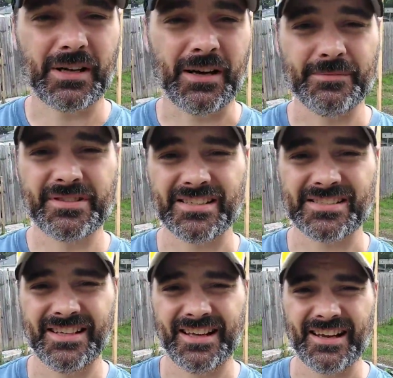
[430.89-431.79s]
I'm
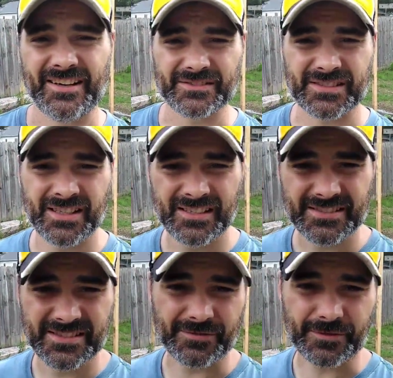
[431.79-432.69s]
testing out
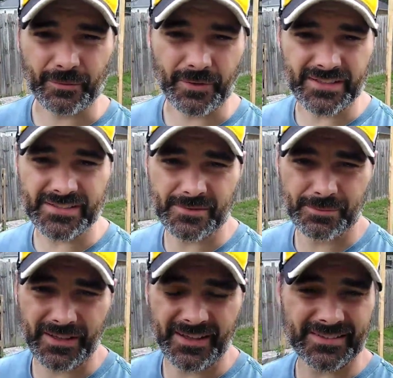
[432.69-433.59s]
different ways
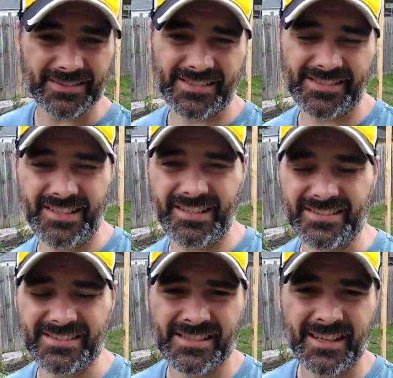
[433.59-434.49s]
to plant the
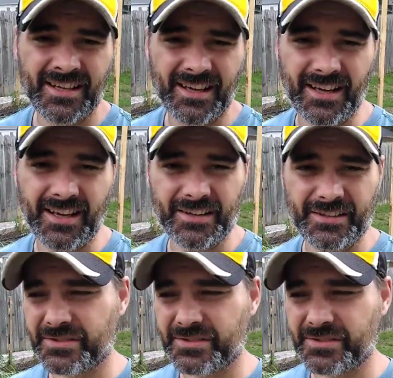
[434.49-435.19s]
seeds uh,